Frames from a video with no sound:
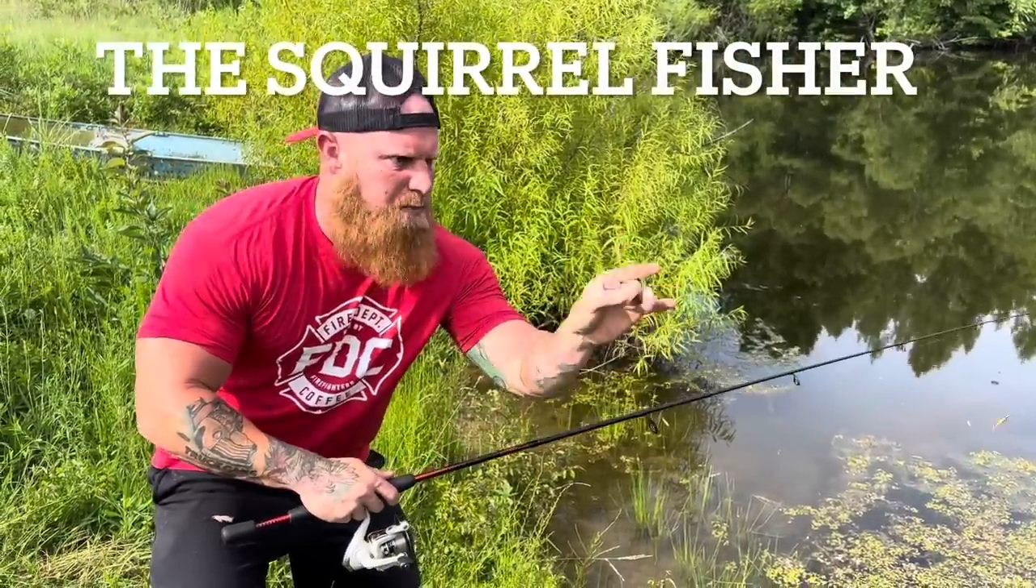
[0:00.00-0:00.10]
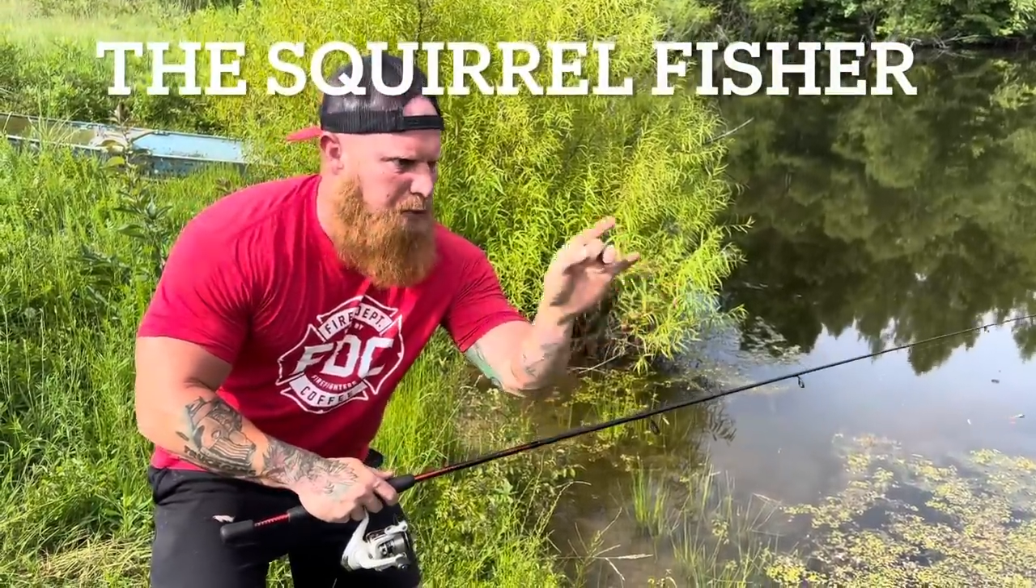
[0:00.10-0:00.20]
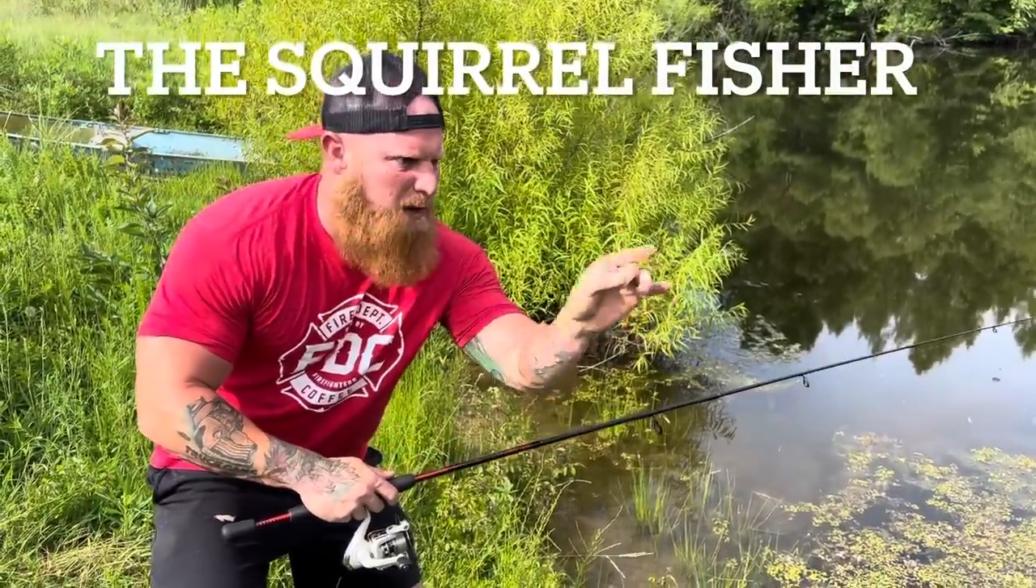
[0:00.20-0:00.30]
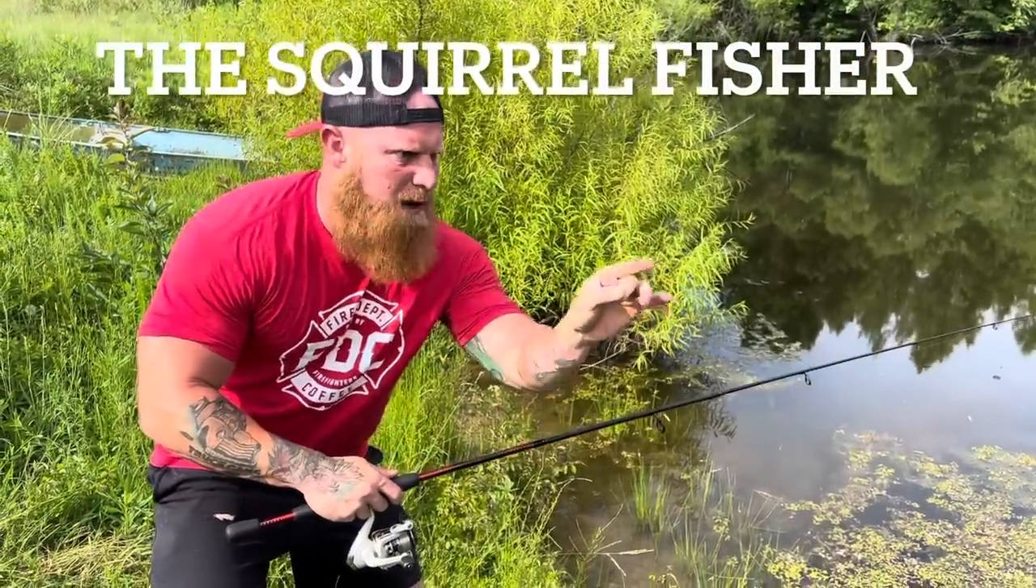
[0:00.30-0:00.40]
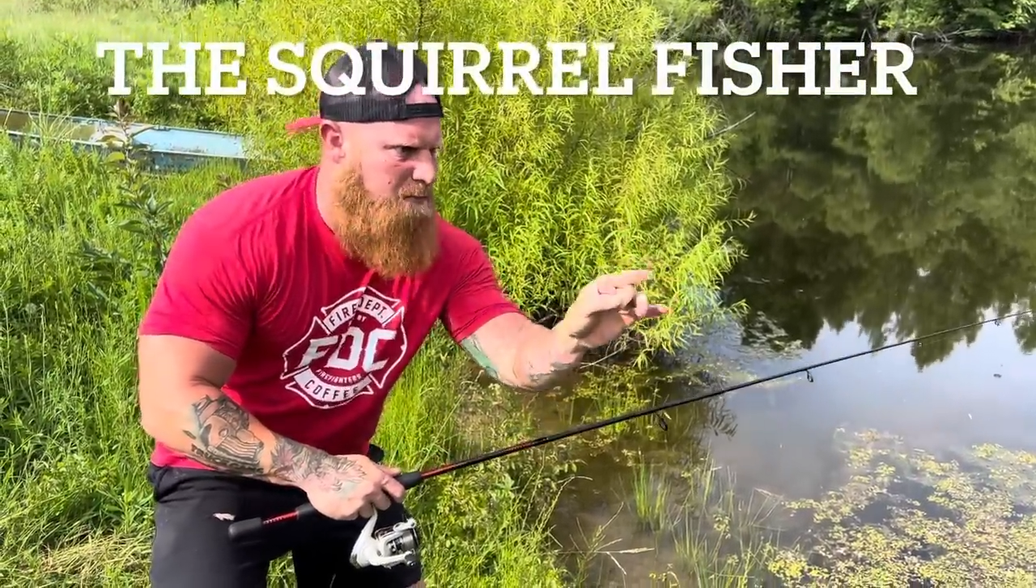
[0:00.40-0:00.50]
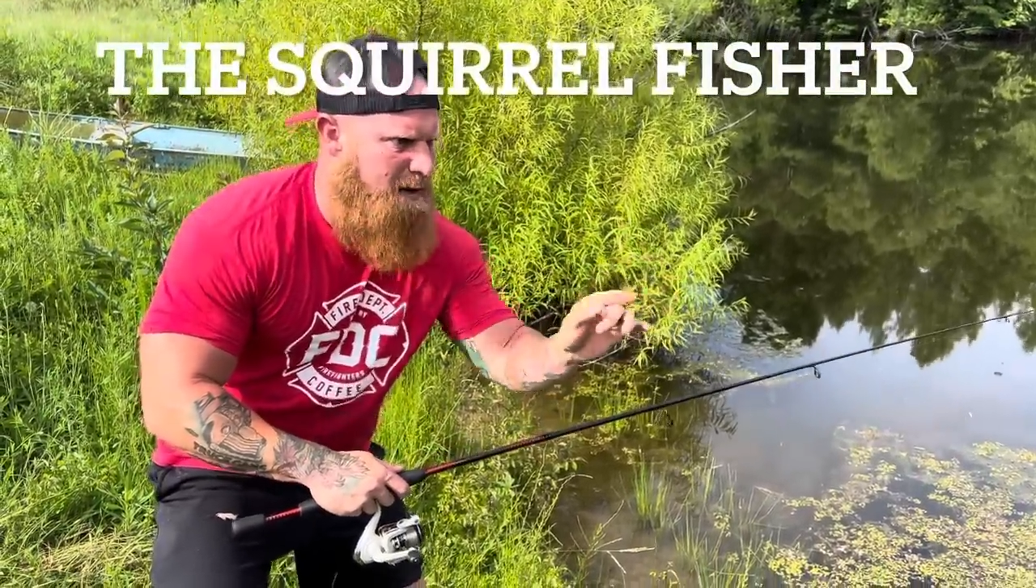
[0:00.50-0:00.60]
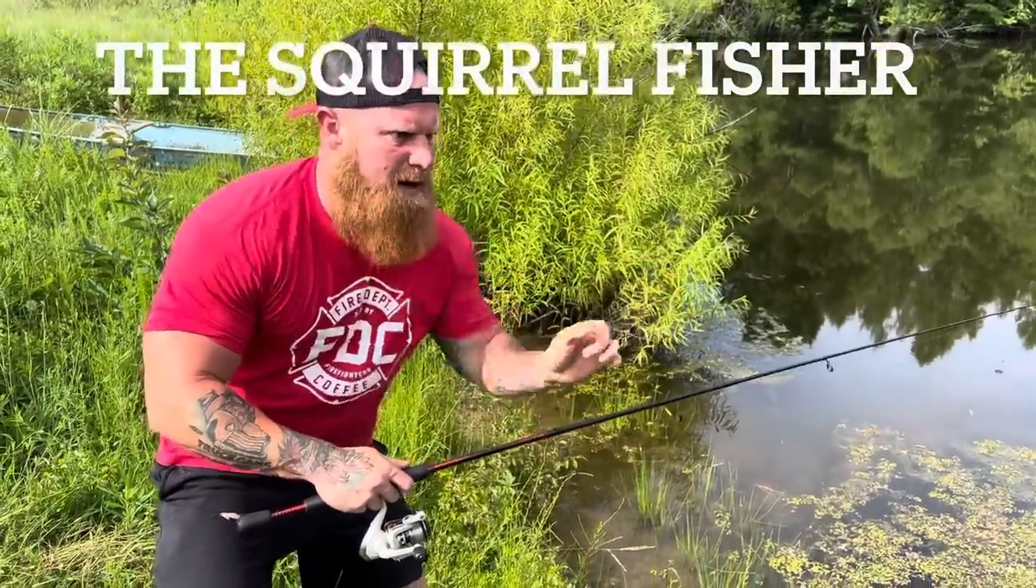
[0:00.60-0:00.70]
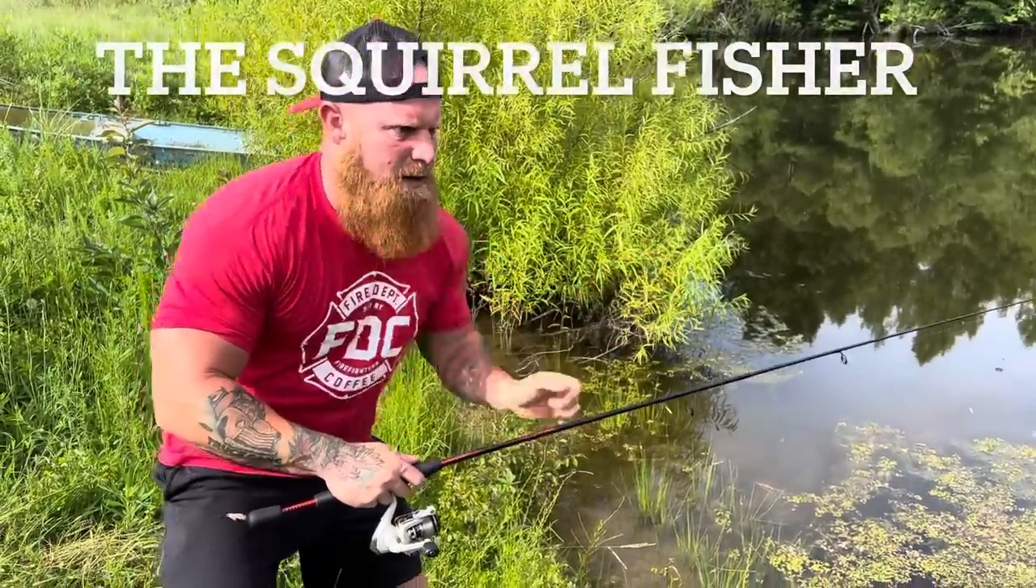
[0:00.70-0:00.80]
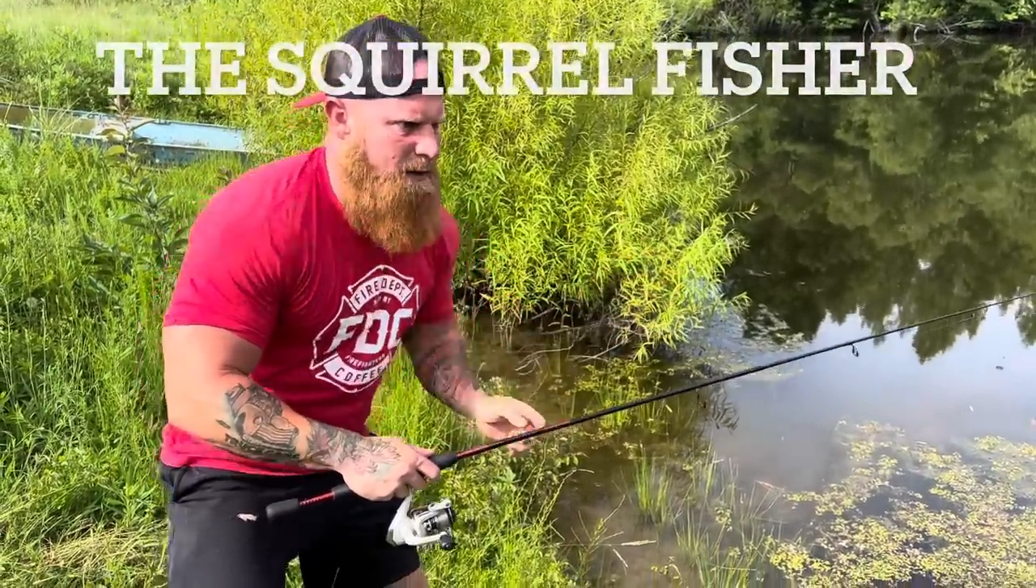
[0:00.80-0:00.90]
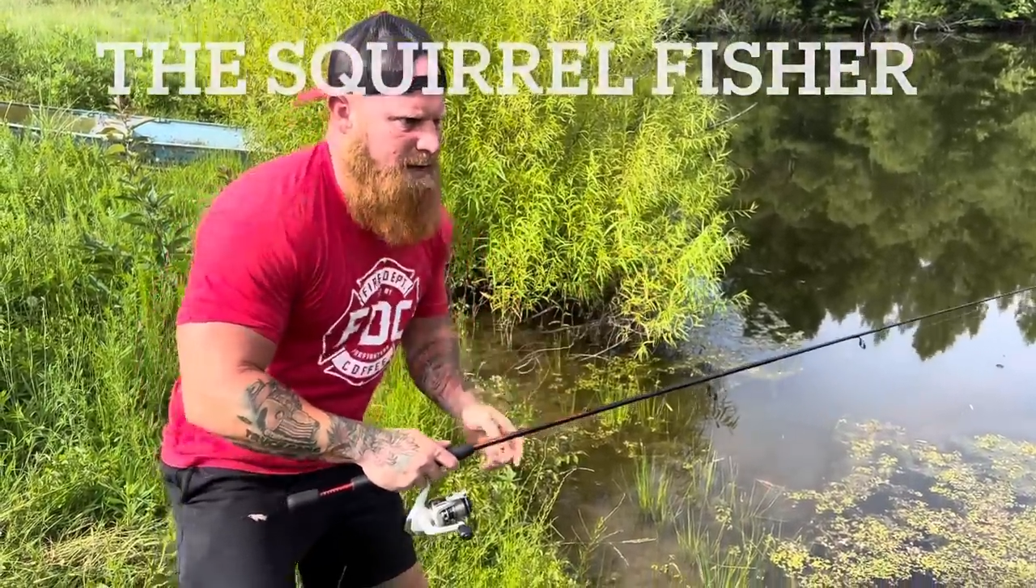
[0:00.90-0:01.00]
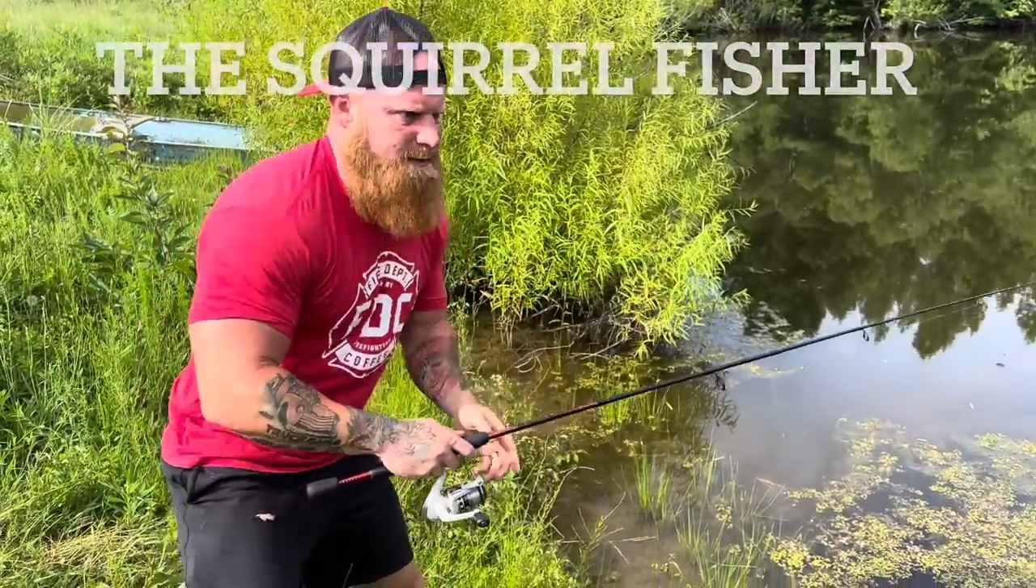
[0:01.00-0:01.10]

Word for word: brim bed right